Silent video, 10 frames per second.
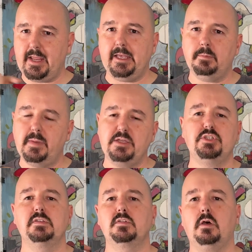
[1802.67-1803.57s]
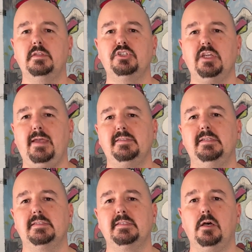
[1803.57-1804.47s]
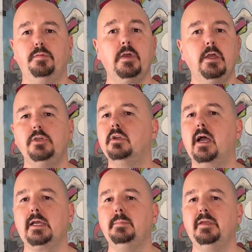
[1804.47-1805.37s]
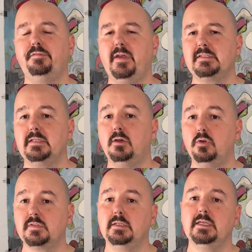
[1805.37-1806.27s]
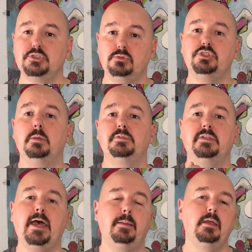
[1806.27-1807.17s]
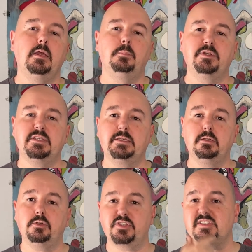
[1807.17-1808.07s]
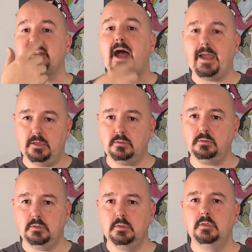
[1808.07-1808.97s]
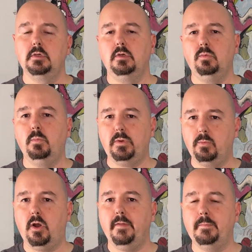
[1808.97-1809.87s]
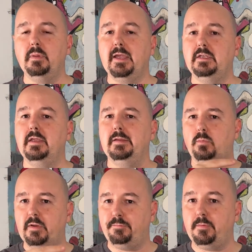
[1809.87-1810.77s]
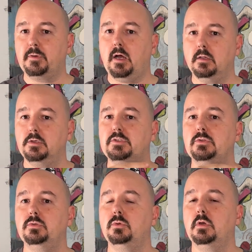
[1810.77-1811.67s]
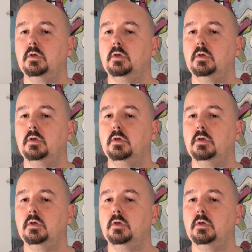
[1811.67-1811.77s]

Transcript: animations on the chassis itself. You're not going to be affecting those unless you jump to that particular style. When we were on the blade, it went from color to